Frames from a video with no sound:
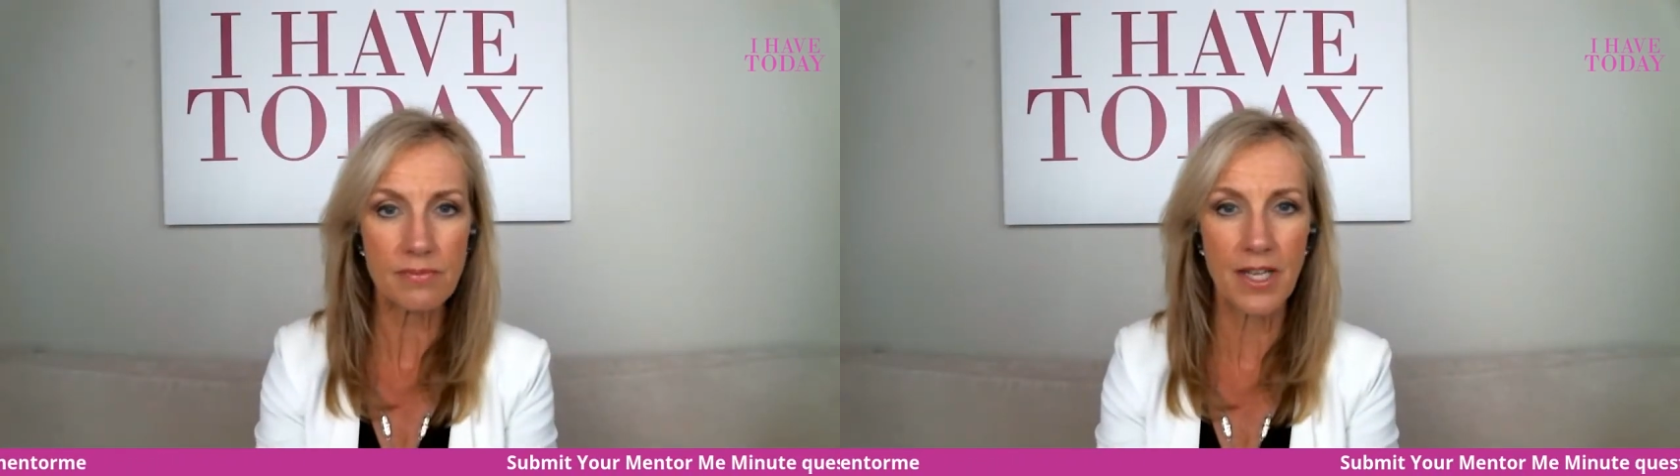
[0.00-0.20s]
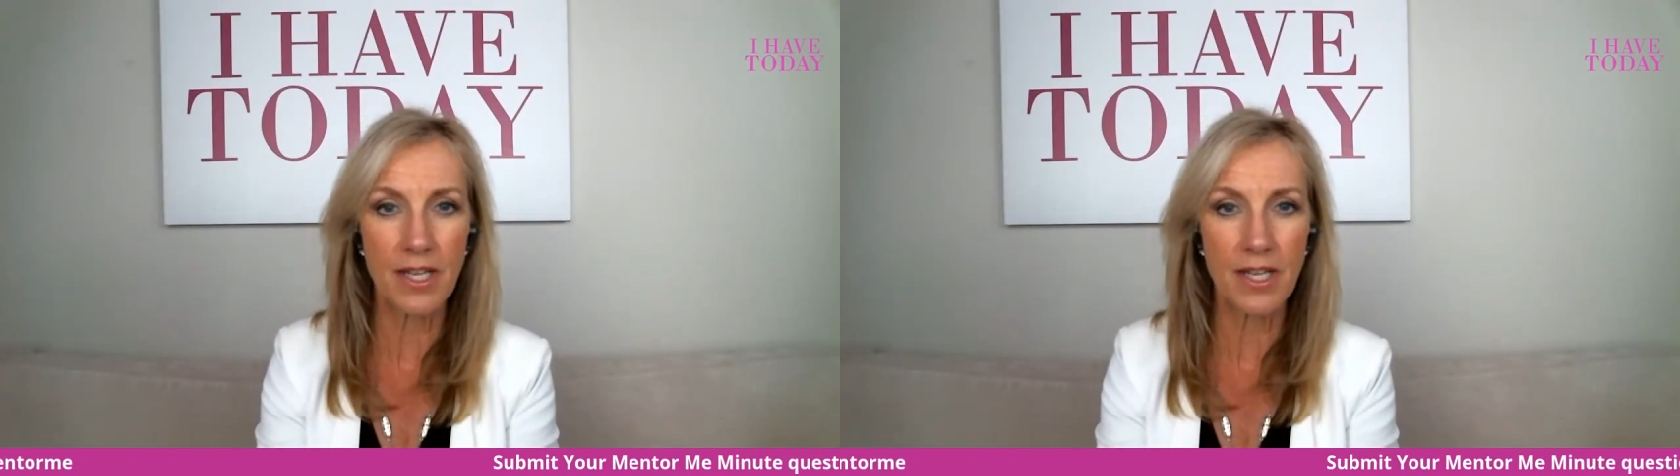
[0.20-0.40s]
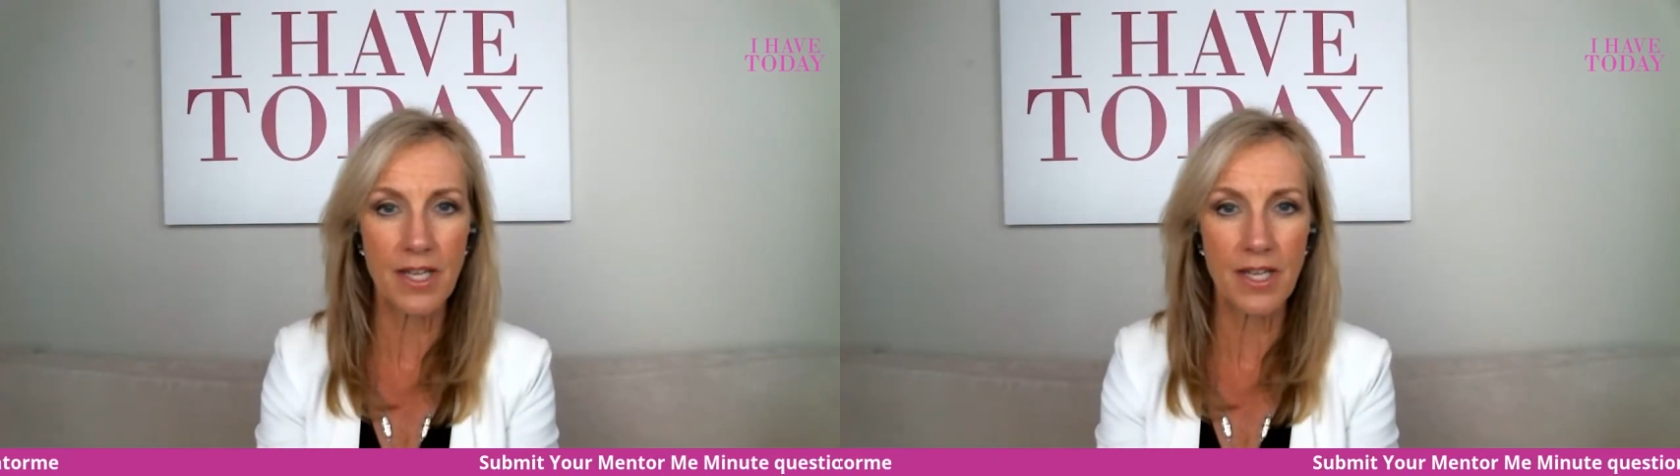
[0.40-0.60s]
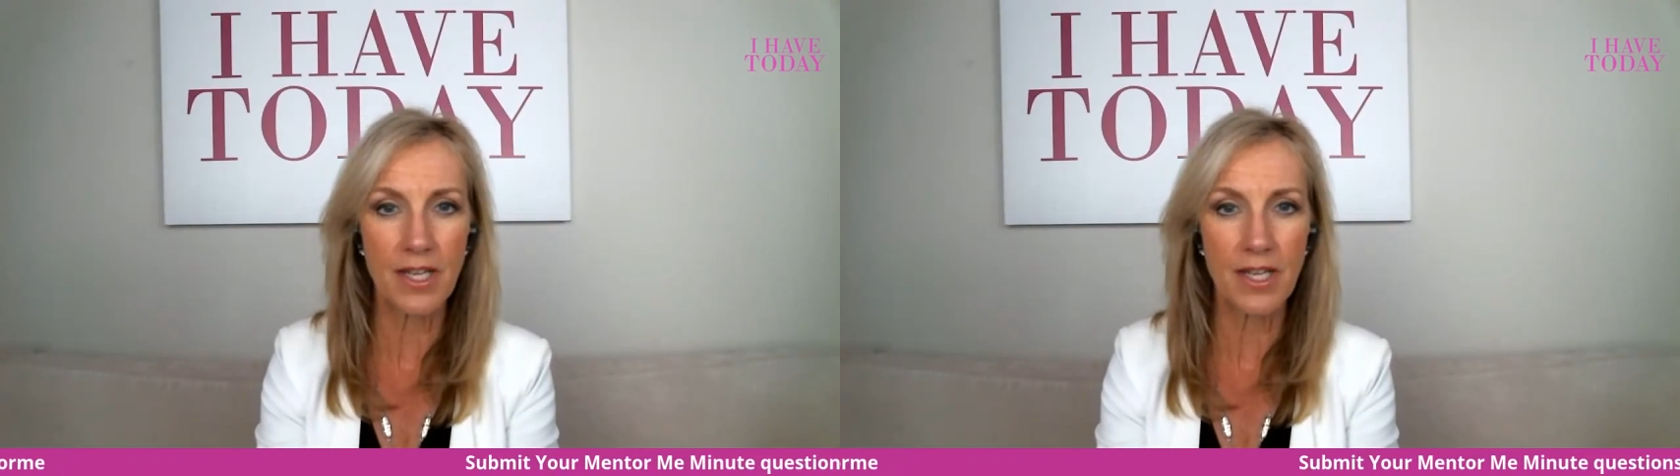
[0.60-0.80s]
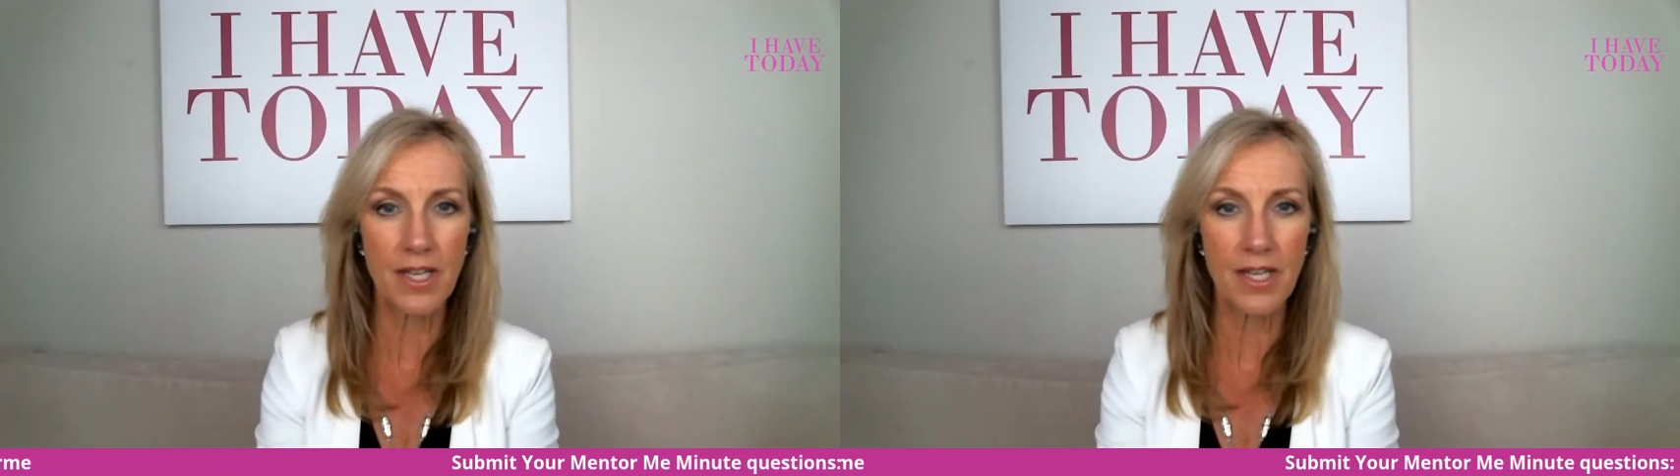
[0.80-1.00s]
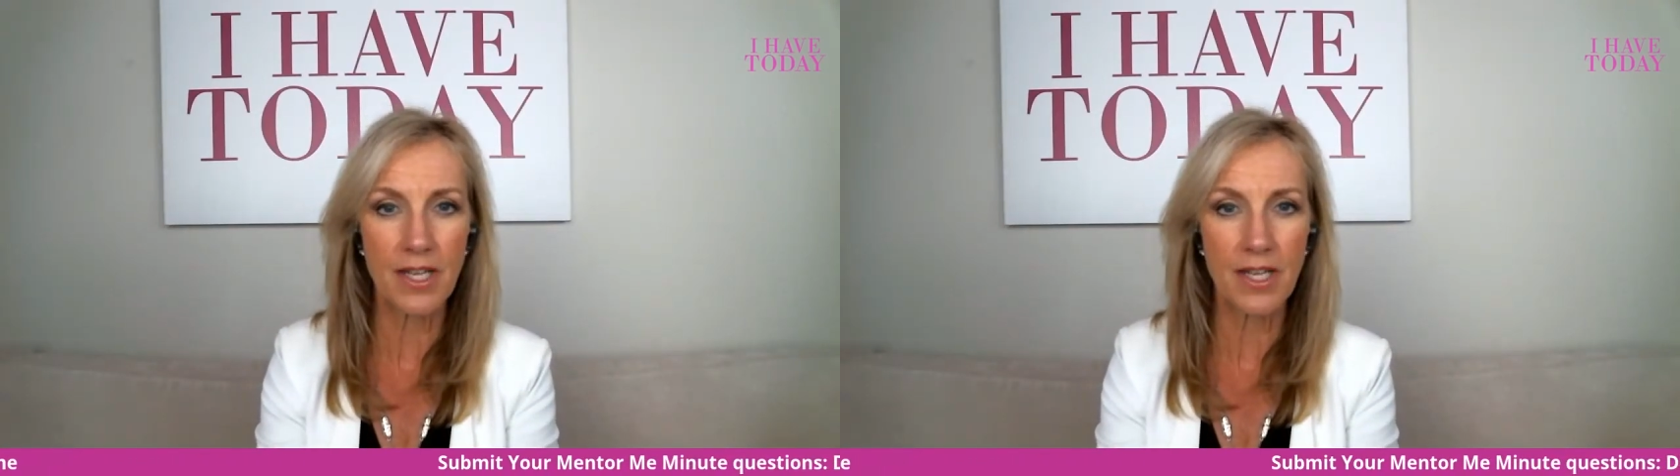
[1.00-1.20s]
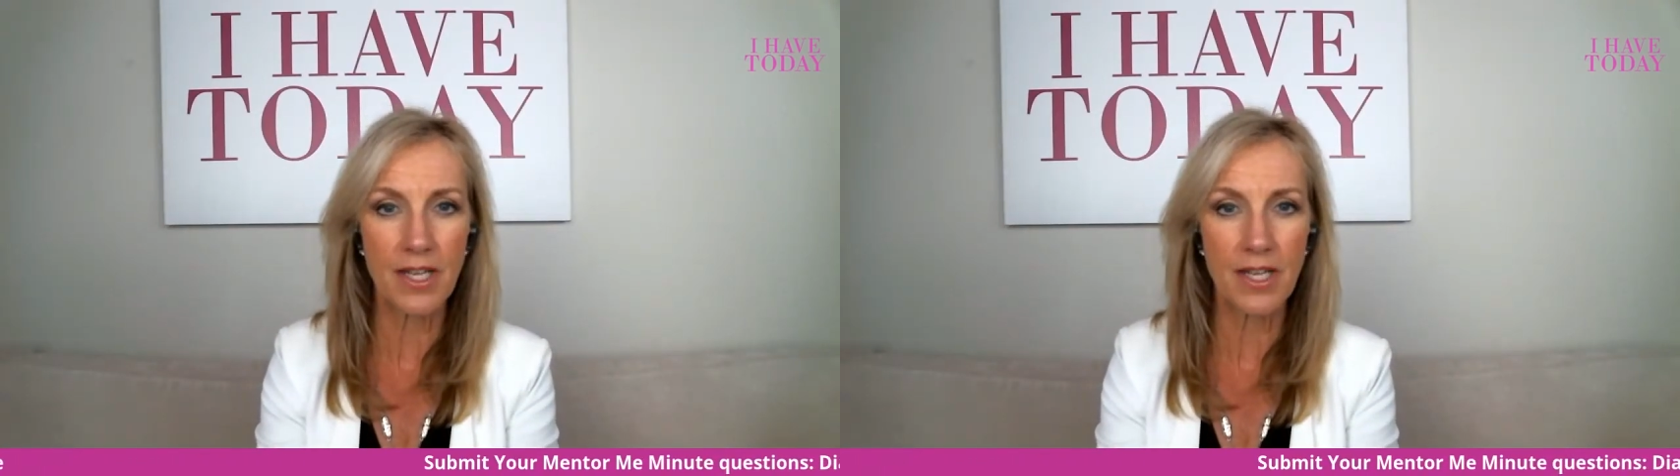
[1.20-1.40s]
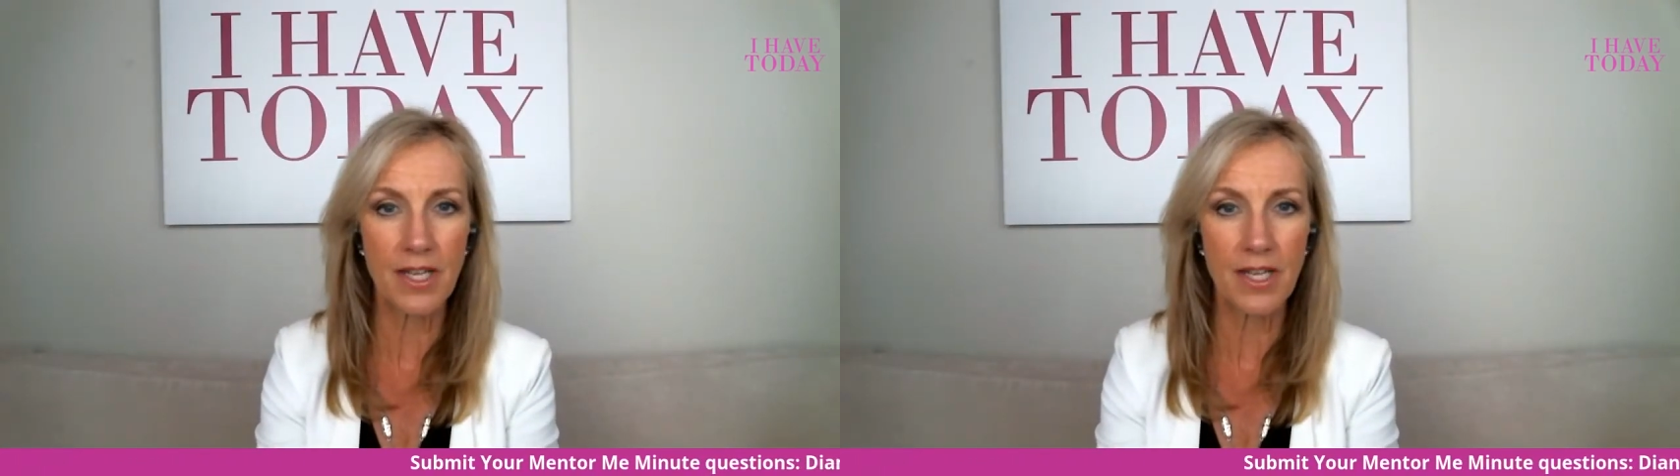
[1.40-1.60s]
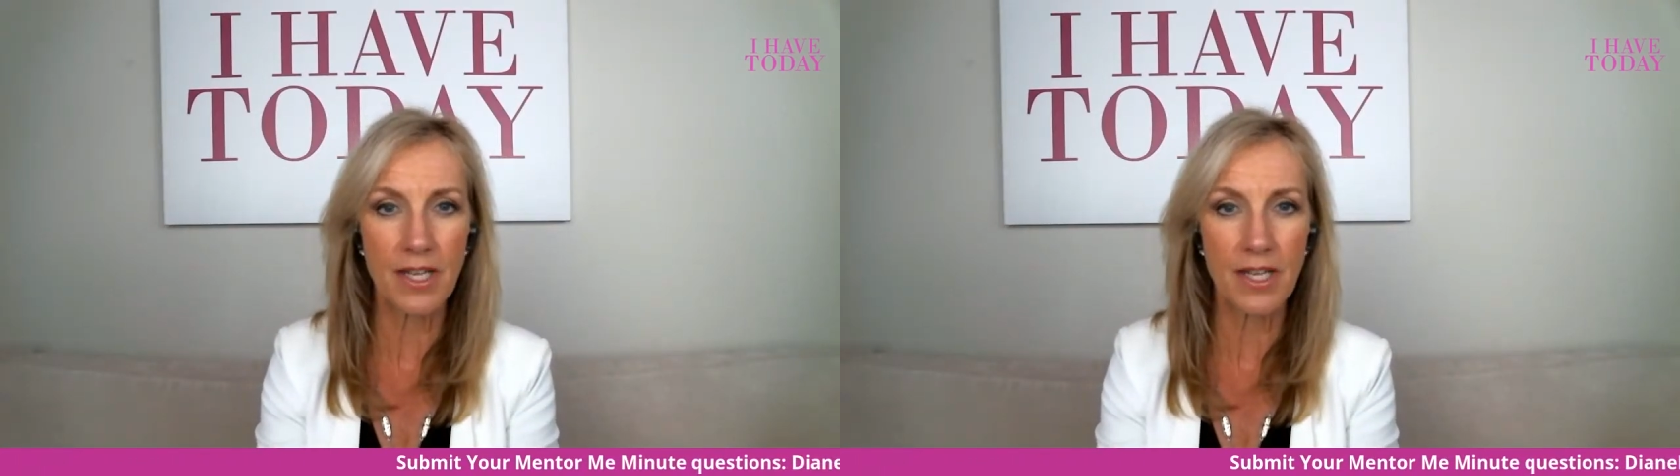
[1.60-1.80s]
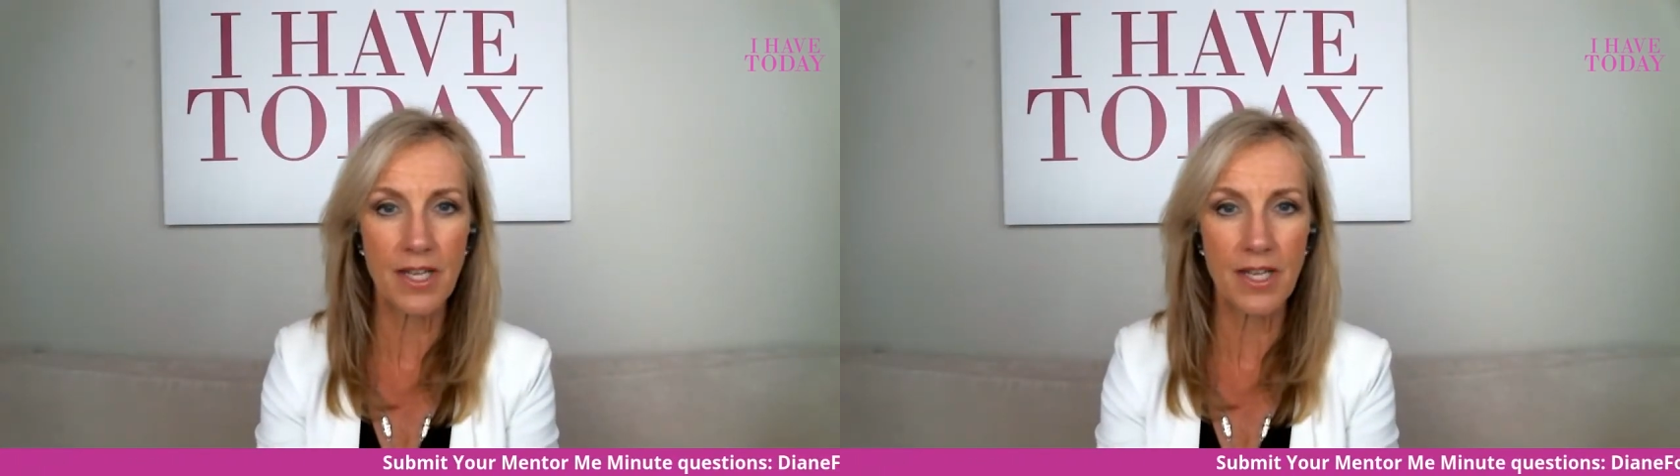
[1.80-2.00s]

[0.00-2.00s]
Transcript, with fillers: Okay, show's going